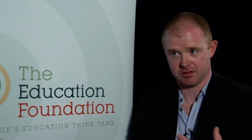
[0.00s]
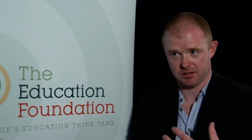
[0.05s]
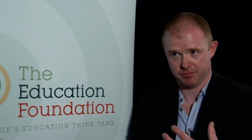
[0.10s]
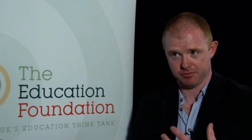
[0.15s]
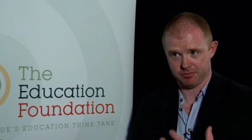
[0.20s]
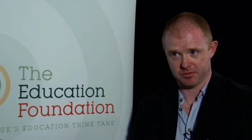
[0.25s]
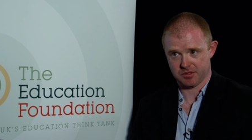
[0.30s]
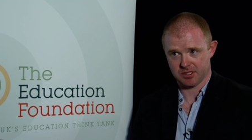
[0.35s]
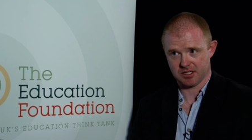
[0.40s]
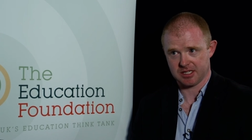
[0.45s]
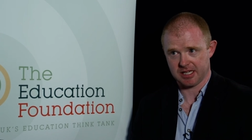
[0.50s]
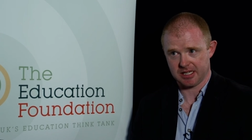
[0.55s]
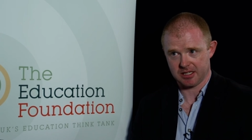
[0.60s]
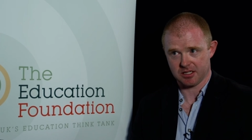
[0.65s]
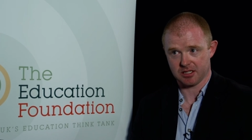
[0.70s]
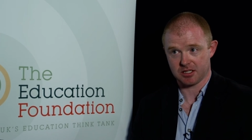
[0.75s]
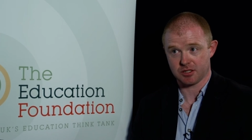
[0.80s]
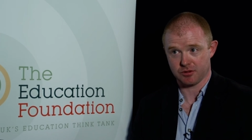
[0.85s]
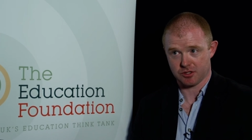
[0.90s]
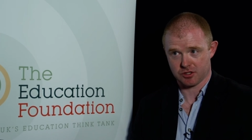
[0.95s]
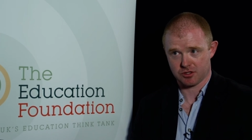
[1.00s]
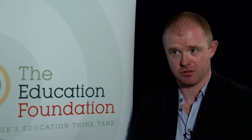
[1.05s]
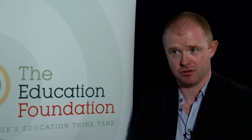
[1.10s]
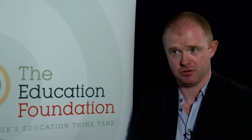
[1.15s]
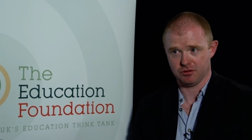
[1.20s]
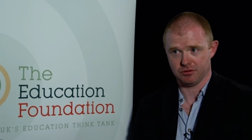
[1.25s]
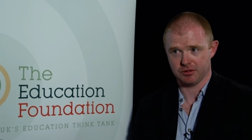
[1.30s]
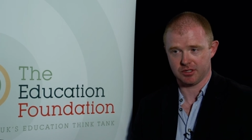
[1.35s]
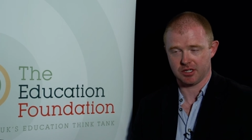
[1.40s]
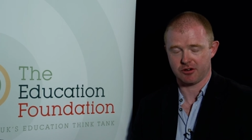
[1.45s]
to, to send her to a
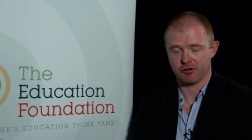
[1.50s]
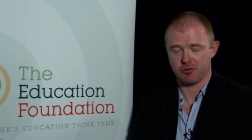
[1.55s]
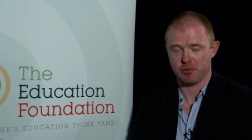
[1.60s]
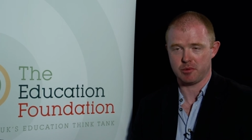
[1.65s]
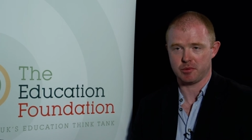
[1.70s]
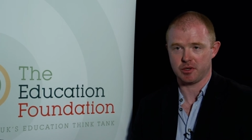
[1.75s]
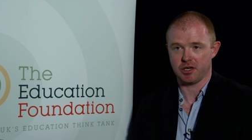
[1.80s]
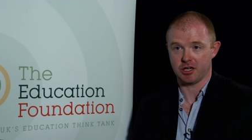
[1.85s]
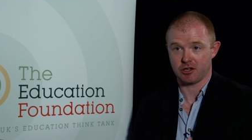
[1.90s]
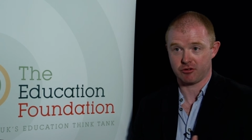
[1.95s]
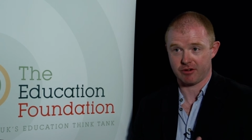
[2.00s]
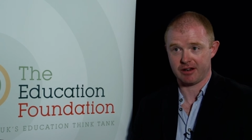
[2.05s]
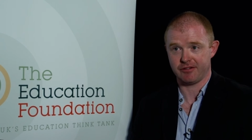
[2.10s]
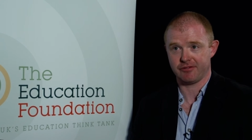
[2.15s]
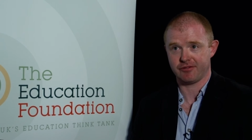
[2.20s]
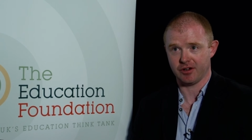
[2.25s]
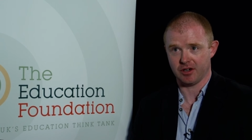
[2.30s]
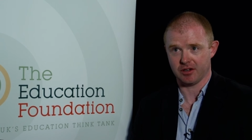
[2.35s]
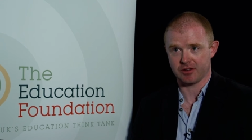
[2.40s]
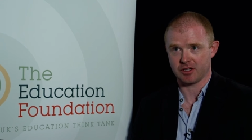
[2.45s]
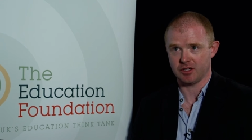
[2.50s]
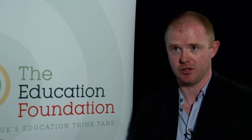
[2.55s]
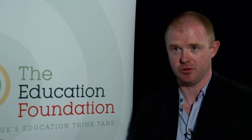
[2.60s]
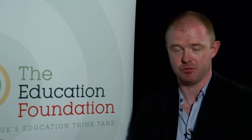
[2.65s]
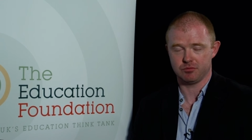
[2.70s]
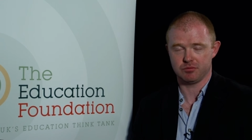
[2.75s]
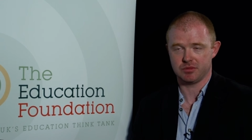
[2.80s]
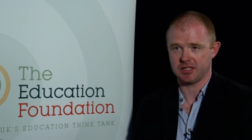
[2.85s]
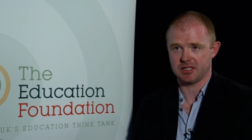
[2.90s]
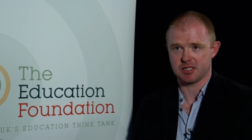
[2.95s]
school. And I remember her grandfather,
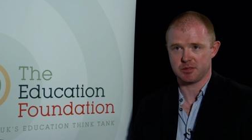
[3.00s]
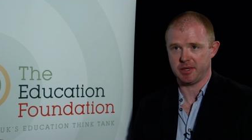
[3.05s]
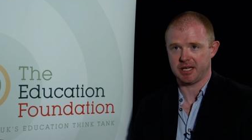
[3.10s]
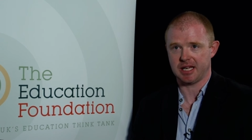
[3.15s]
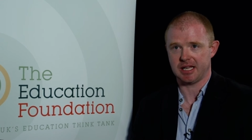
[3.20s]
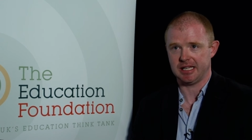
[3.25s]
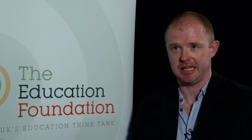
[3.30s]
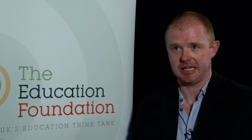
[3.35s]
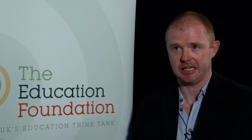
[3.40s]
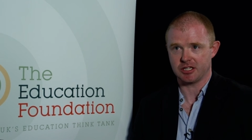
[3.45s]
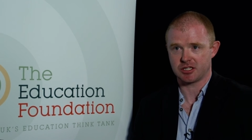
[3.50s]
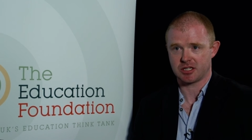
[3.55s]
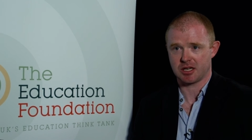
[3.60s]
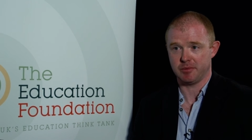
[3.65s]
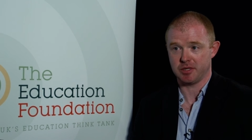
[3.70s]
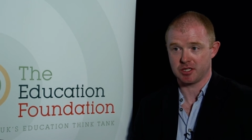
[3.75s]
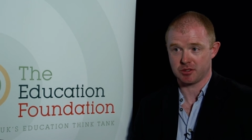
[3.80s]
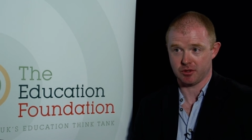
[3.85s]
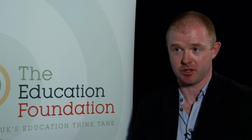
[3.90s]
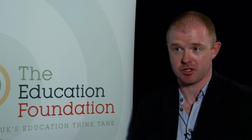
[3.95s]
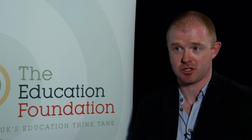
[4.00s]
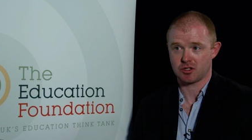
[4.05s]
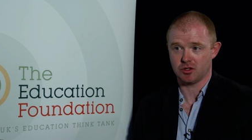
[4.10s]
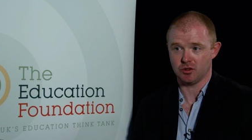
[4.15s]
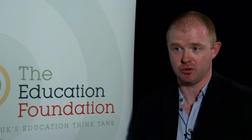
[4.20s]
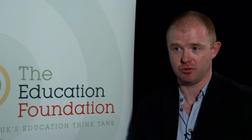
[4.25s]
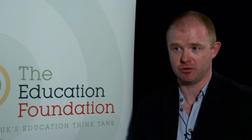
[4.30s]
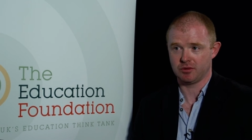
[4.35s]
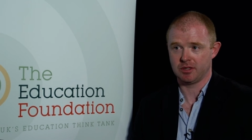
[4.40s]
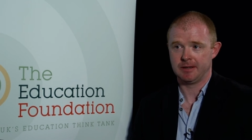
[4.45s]
who didn't speak any English, come into our
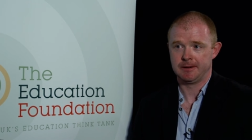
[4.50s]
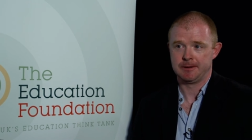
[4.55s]
school.